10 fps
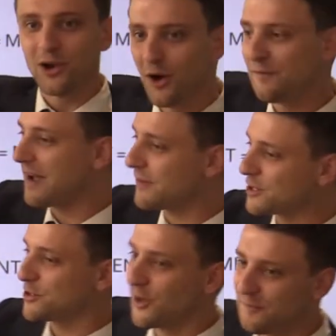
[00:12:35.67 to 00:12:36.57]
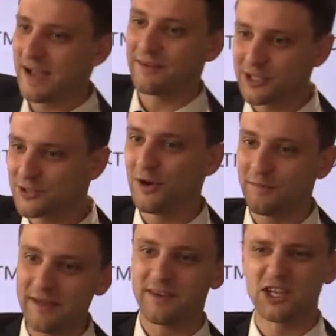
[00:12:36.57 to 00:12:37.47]
law of average, law of average,
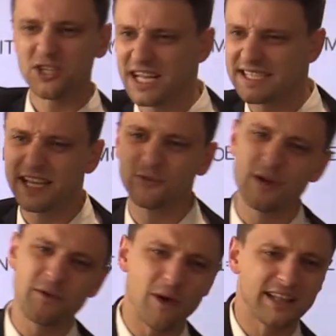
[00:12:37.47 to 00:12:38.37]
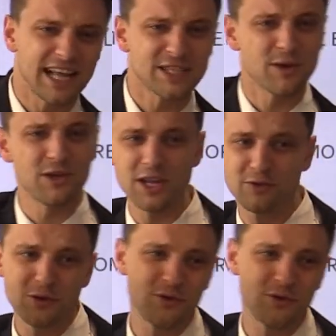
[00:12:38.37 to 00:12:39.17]
law of average, and I say to everyone, that's what you need